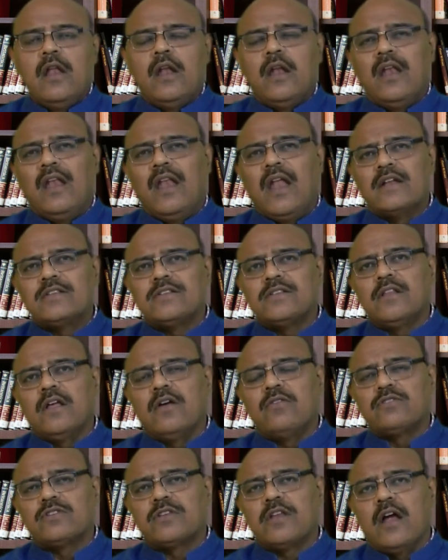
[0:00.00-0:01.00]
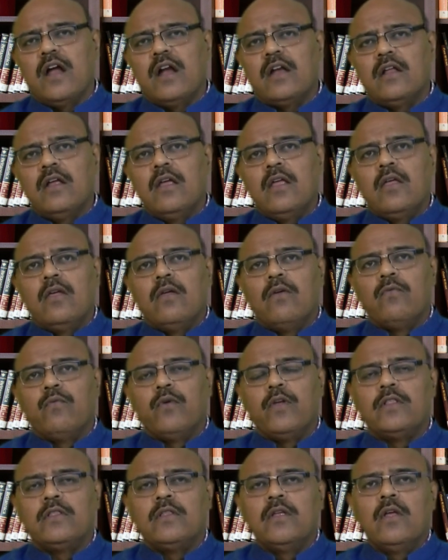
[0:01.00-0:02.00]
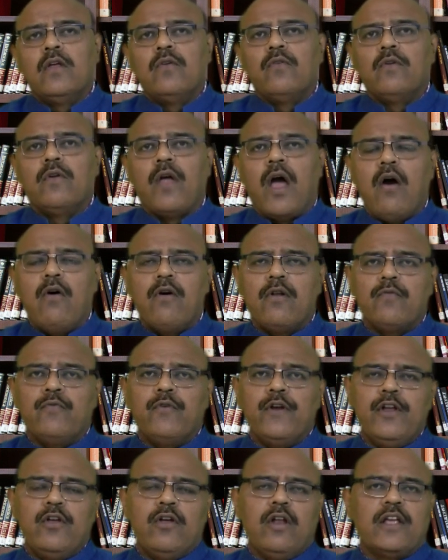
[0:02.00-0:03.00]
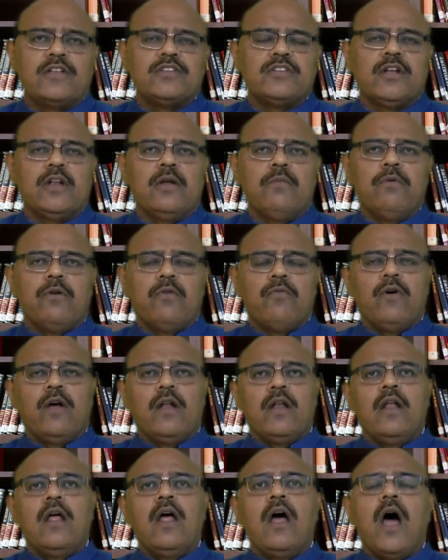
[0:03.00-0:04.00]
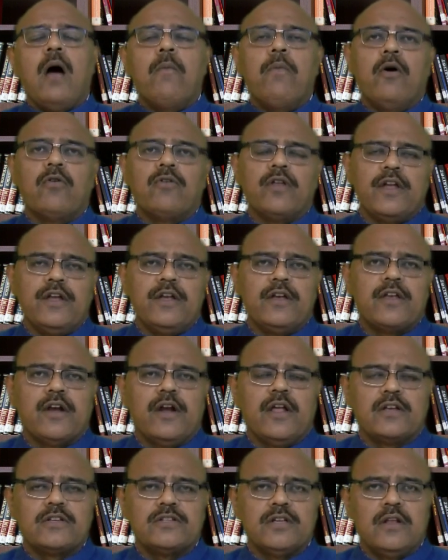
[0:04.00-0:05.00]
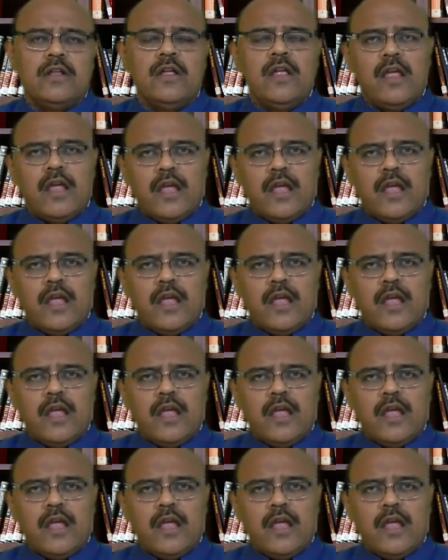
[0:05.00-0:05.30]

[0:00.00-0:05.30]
Let's now start with our video lecture number 1 about introduction.